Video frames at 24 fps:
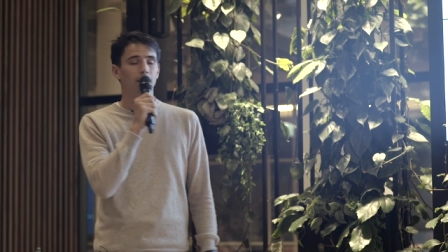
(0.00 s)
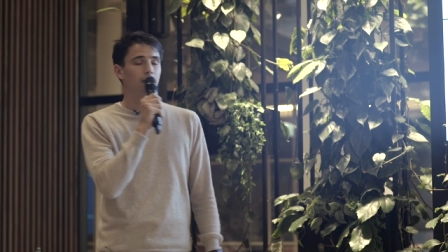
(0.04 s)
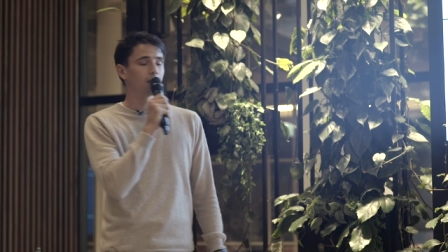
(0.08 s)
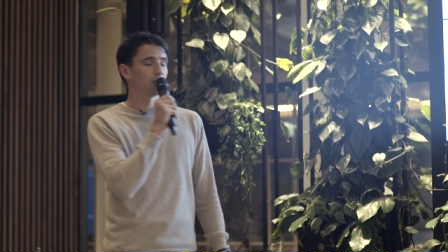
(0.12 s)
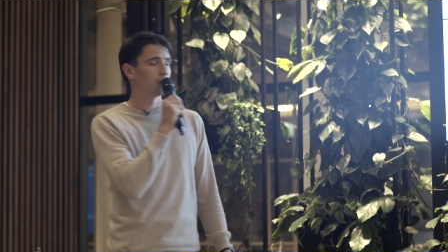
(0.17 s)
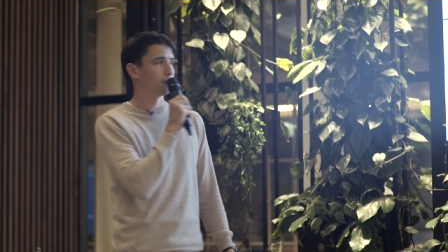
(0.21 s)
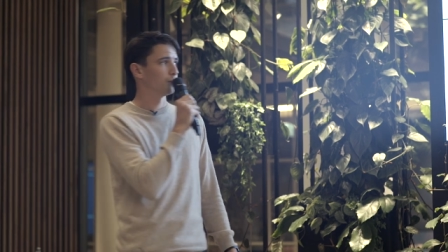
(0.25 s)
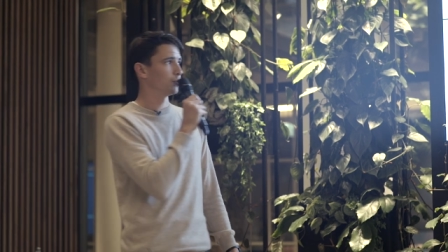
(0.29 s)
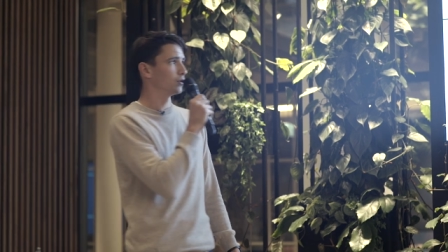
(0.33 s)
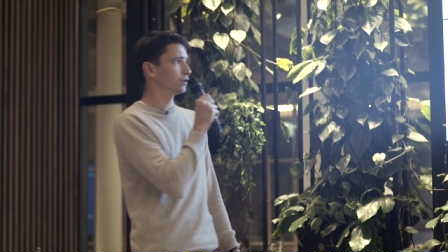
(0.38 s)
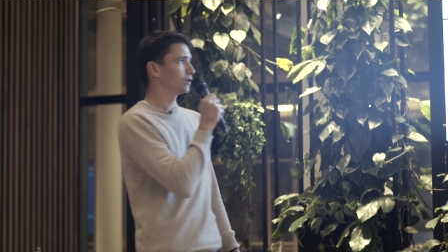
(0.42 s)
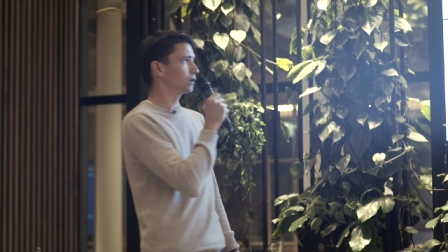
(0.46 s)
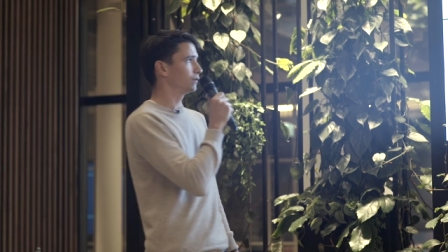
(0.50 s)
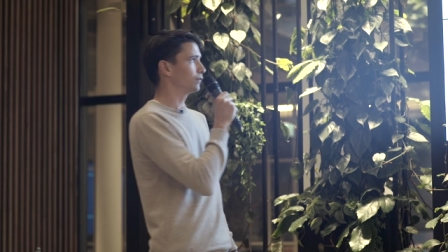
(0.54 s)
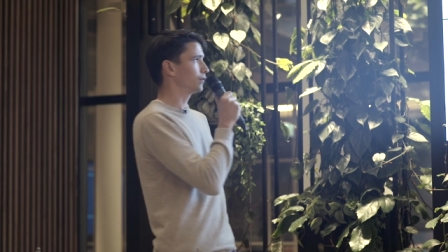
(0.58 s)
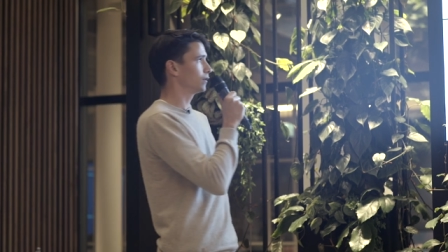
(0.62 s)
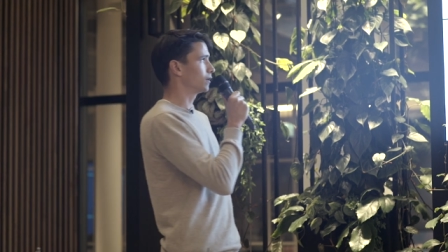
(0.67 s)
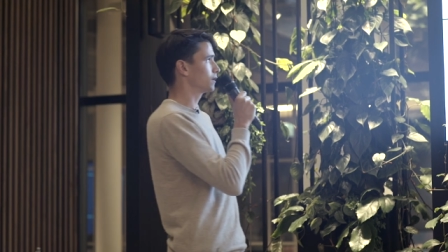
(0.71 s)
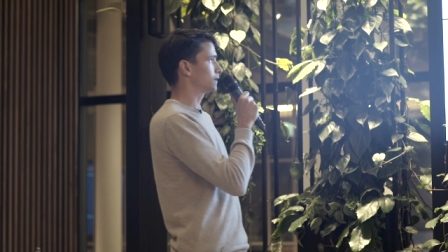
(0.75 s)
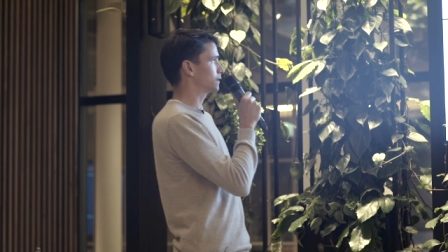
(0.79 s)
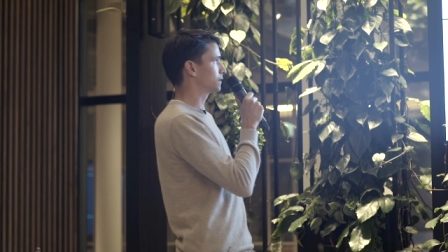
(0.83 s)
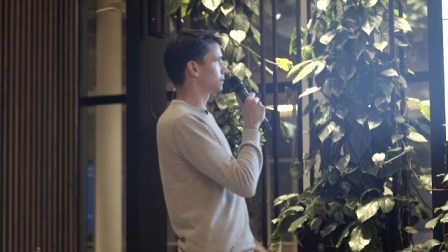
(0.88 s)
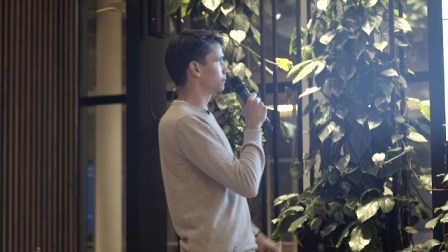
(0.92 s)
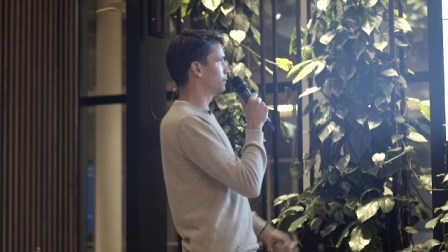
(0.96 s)
important for
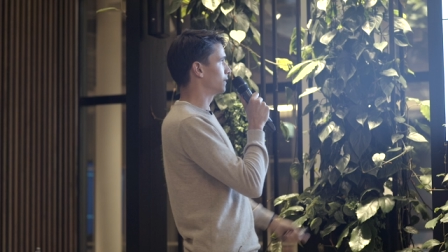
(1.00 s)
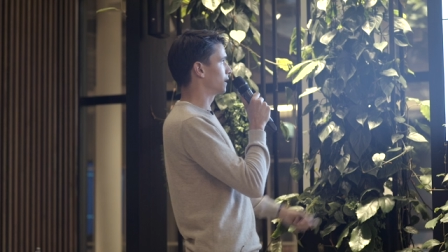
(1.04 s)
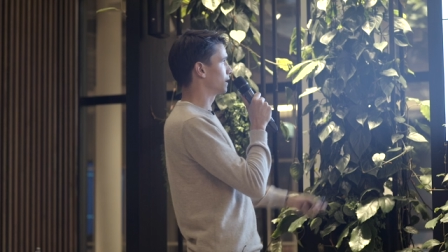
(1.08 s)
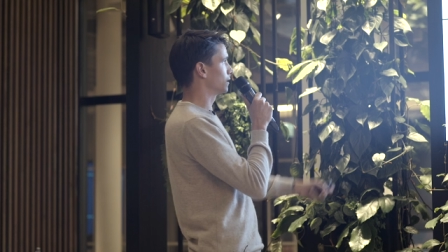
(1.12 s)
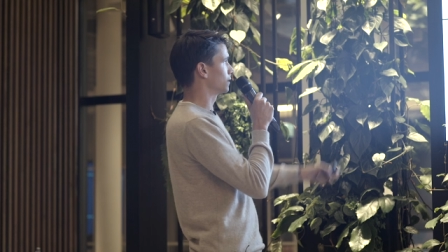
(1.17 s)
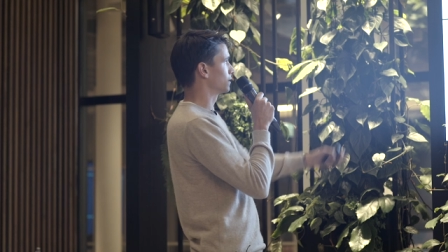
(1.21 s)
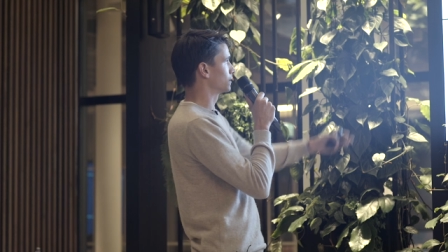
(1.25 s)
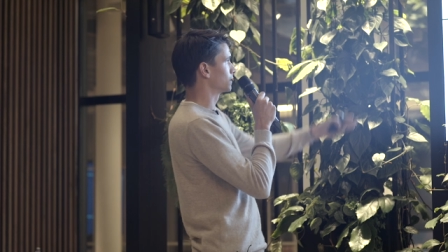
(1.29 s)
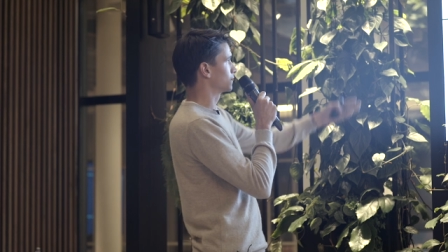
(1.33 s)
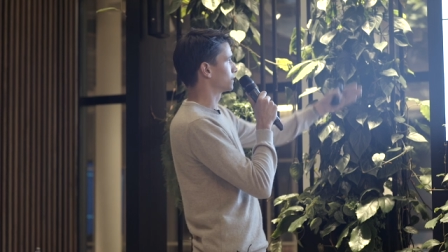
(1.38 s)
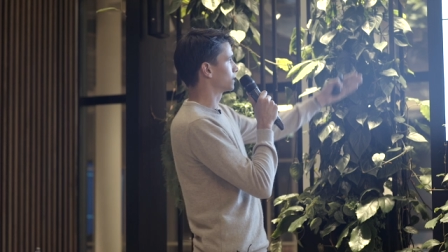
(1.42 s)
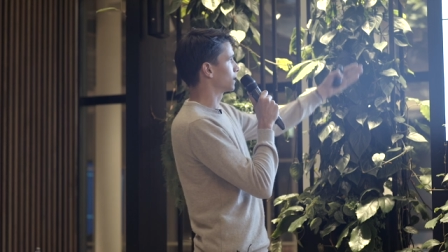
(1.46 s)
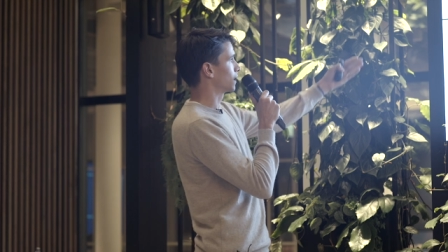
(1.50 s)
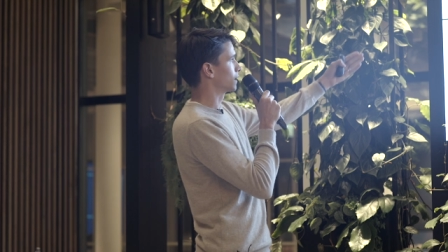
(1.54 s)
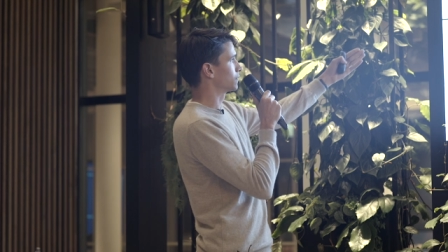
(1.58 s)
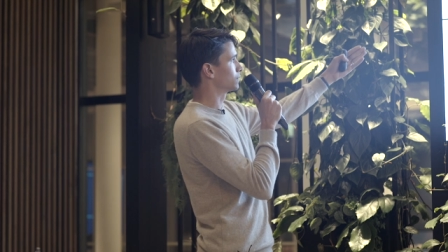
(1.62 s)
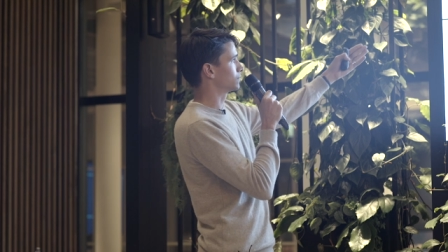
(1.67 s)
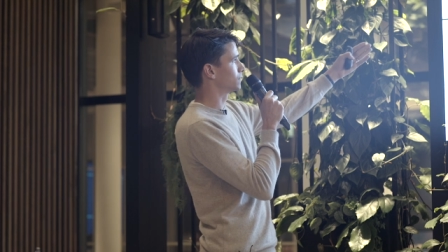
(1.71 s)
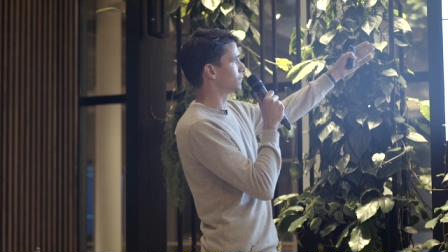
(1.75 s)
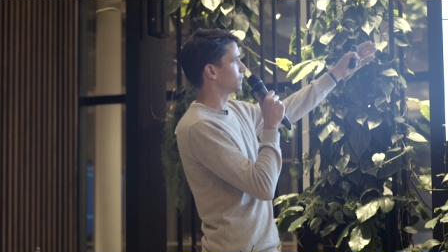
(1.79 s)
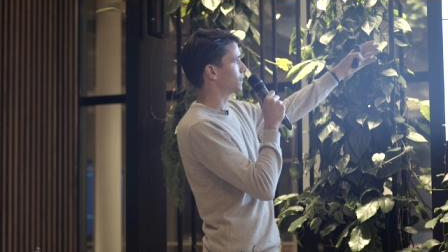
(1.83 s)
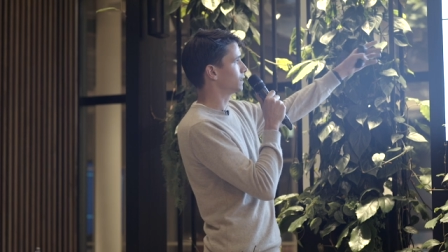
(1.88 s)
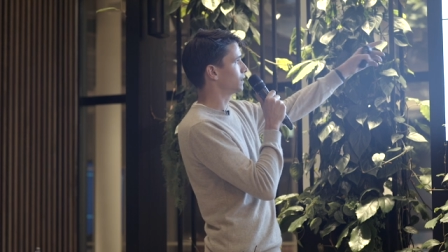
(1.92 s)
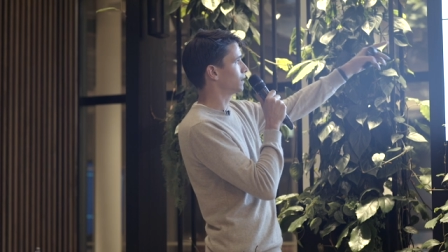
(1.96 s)
us, because as you
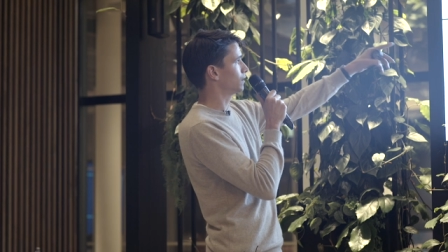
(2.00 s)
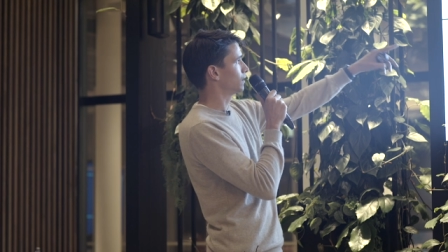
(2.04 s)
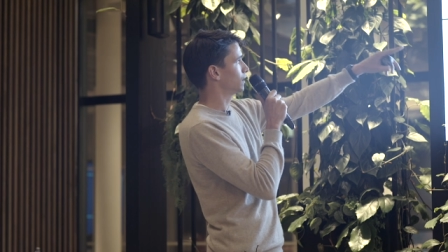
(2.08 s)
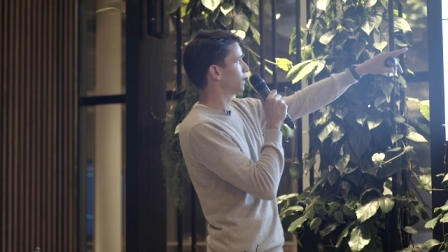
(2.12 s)
see,